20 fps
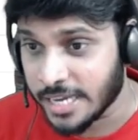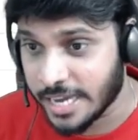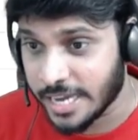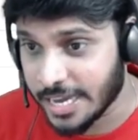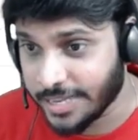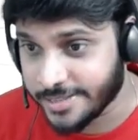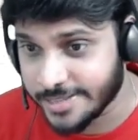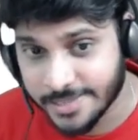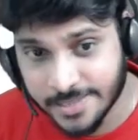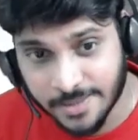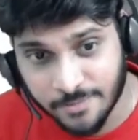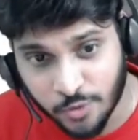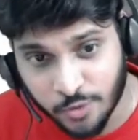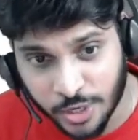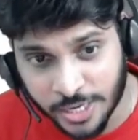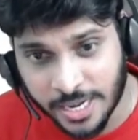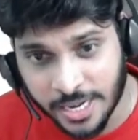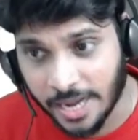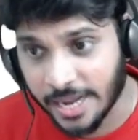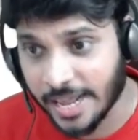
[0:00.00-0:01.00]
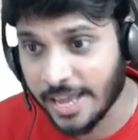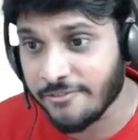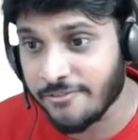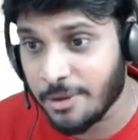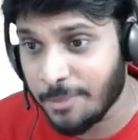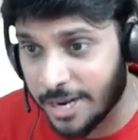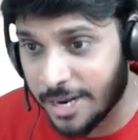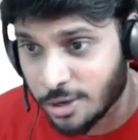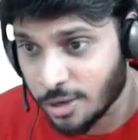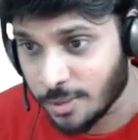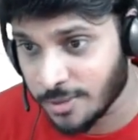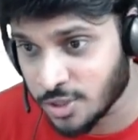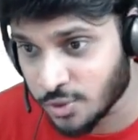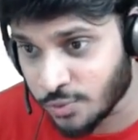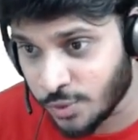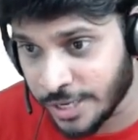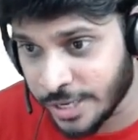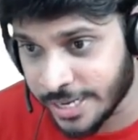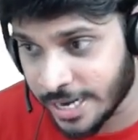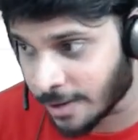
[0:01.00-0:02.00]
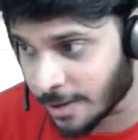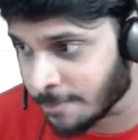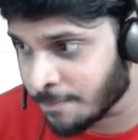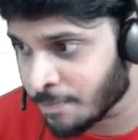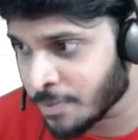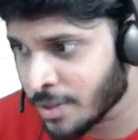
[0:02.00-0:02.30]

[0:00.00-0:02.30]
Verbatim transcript: EIS, SM fully done. FM and economics fully done.